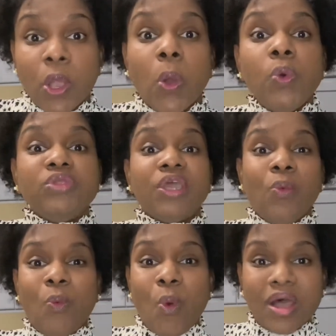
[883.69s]
who they
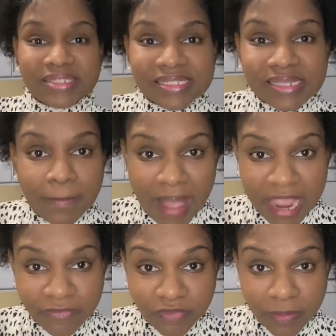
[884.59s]
want to buy
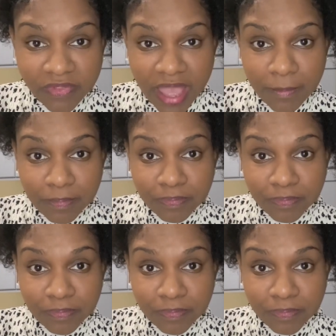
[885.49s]
from them.